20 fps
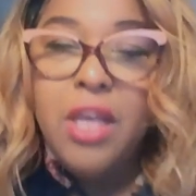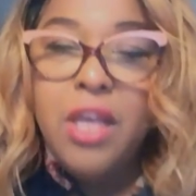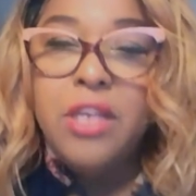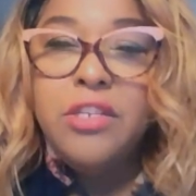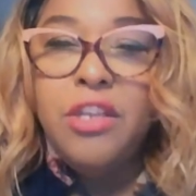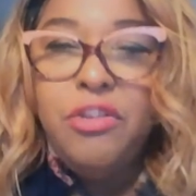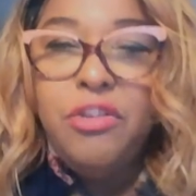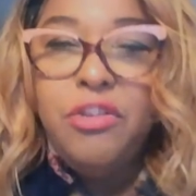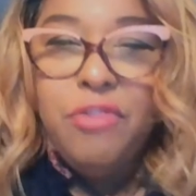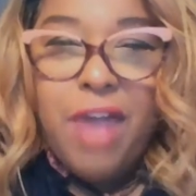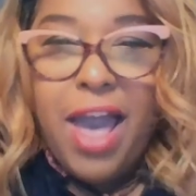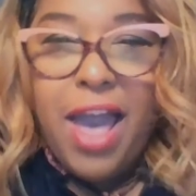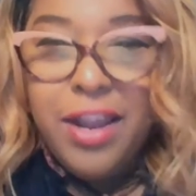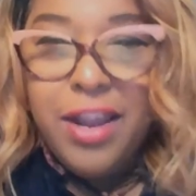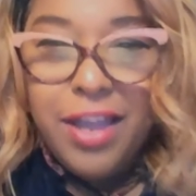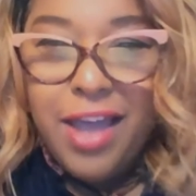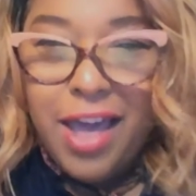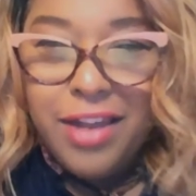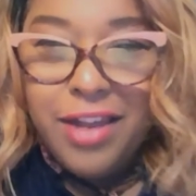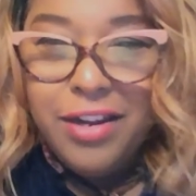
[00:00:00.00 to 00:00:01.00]
So you got
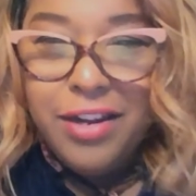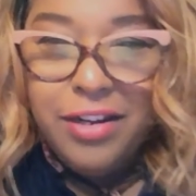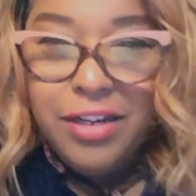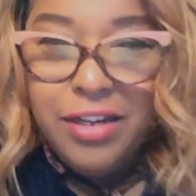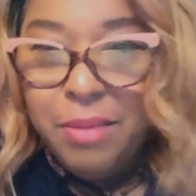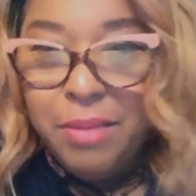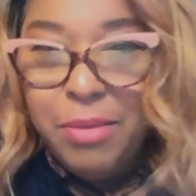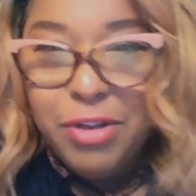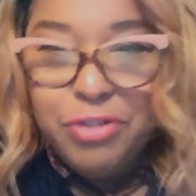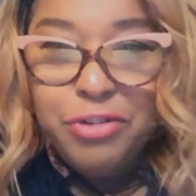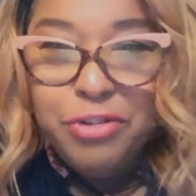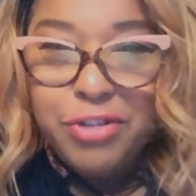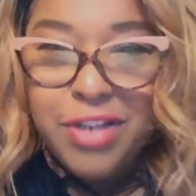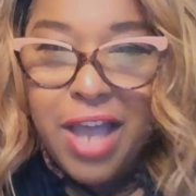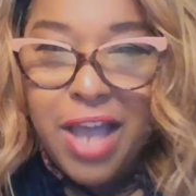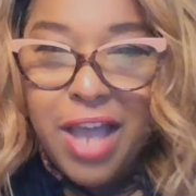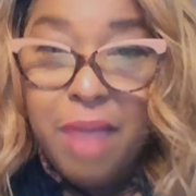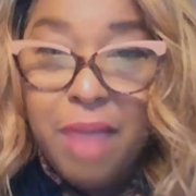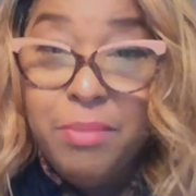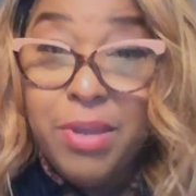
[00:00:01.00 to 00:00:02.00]
to kind of limit your
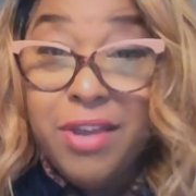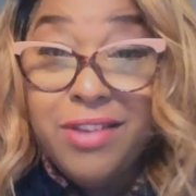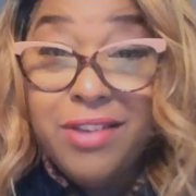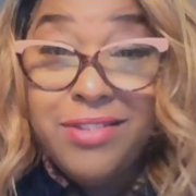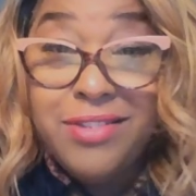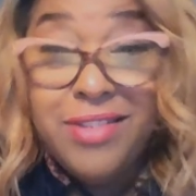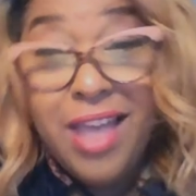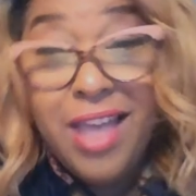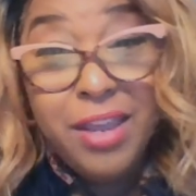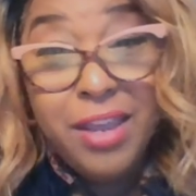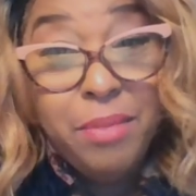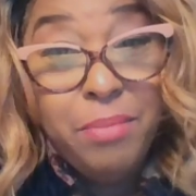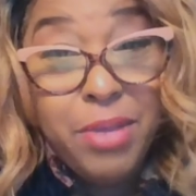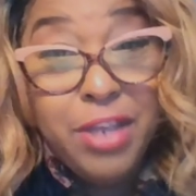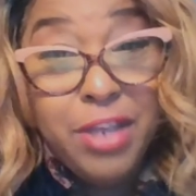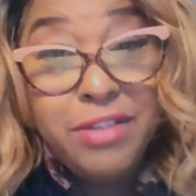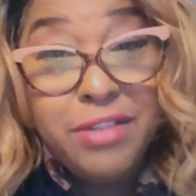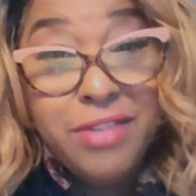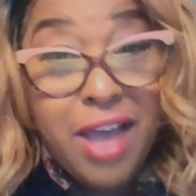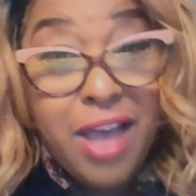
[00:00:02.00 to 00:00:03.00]
time because that can be
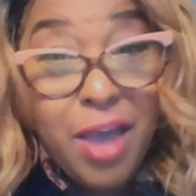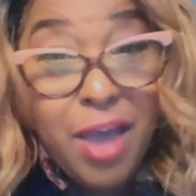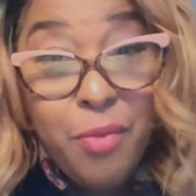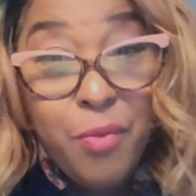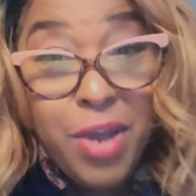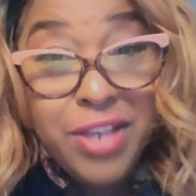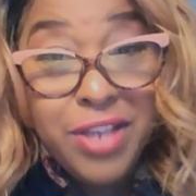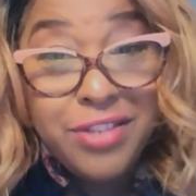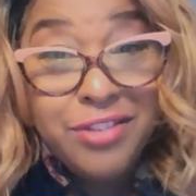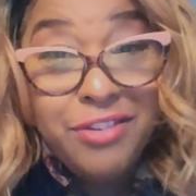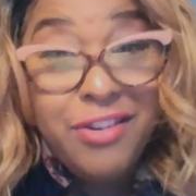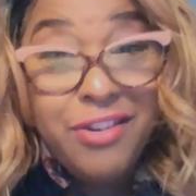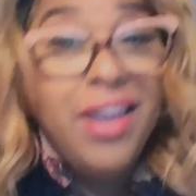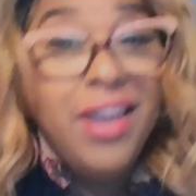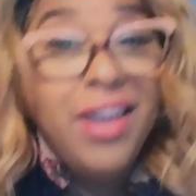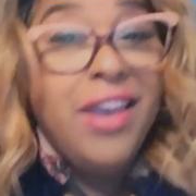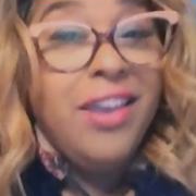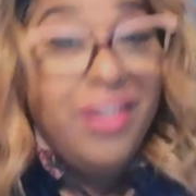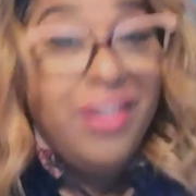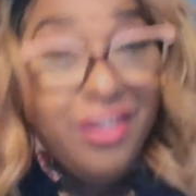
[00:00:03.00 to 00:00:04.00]
a time waster,
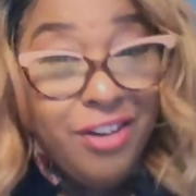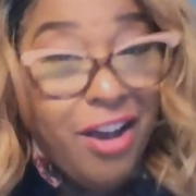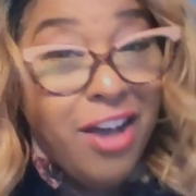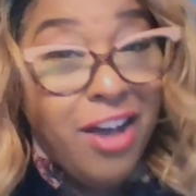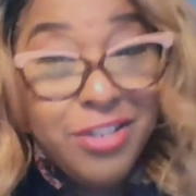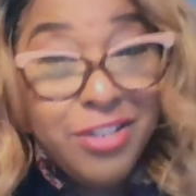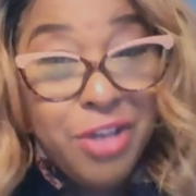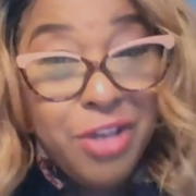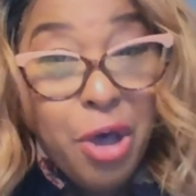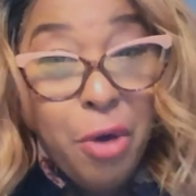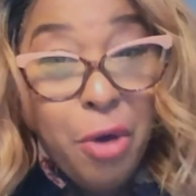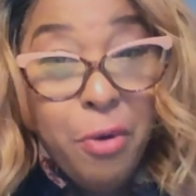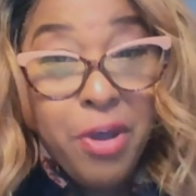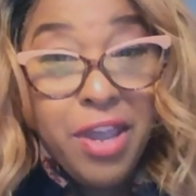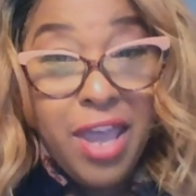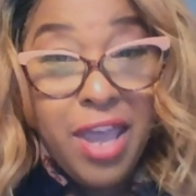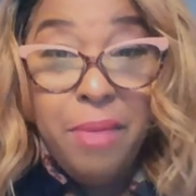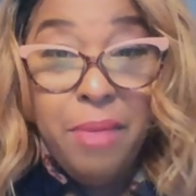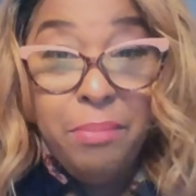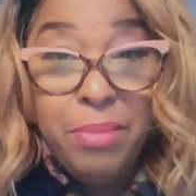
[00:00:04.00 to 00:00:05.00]
and it also
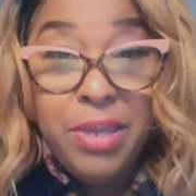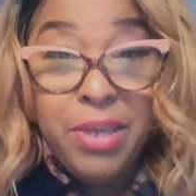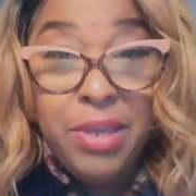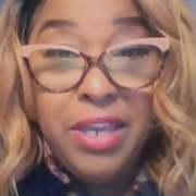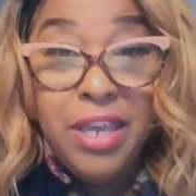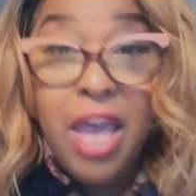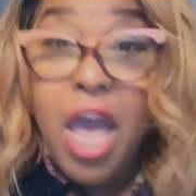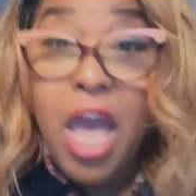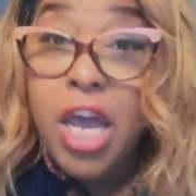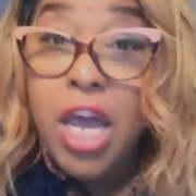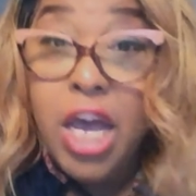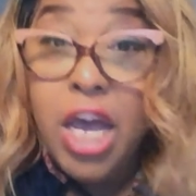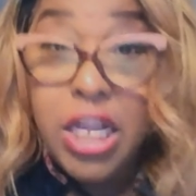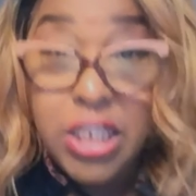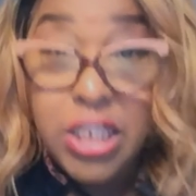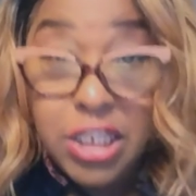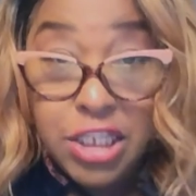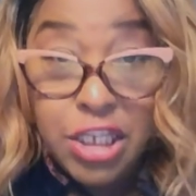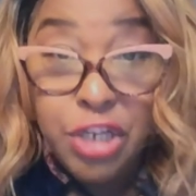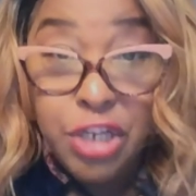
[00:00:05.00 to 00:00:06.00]
can be
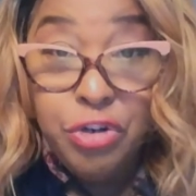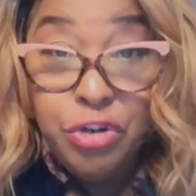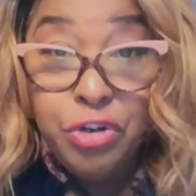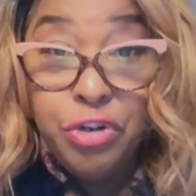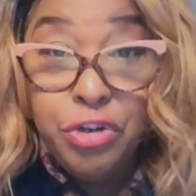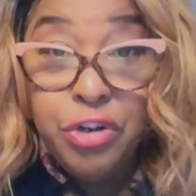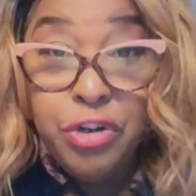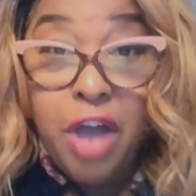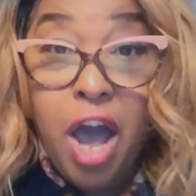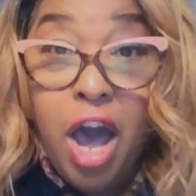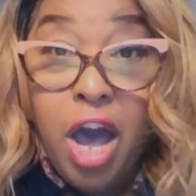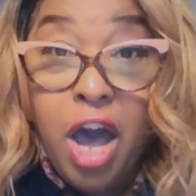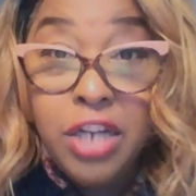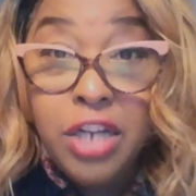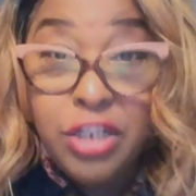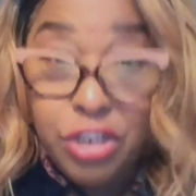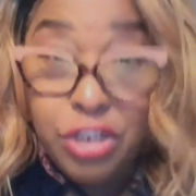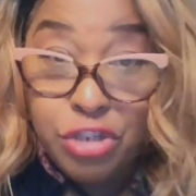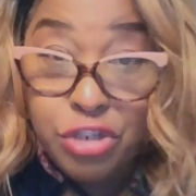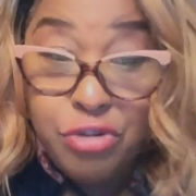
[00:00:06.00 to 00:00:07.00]
considered
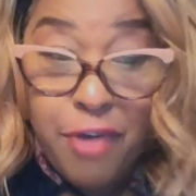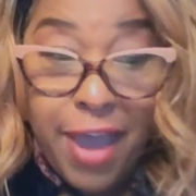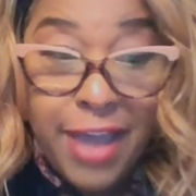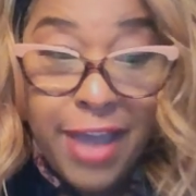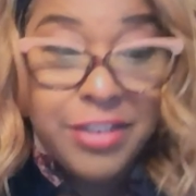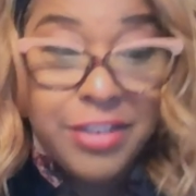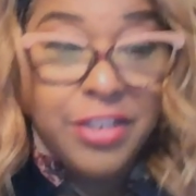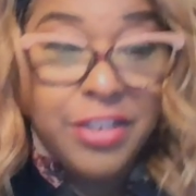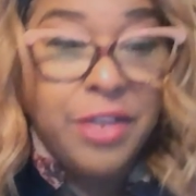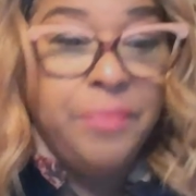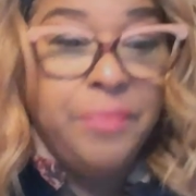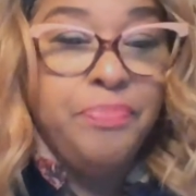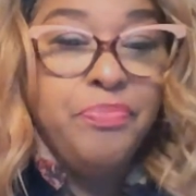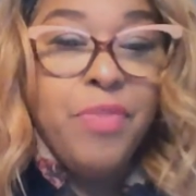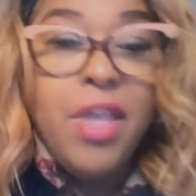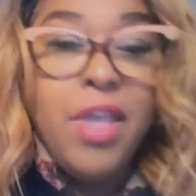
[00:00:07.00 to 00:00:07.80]
a distraction.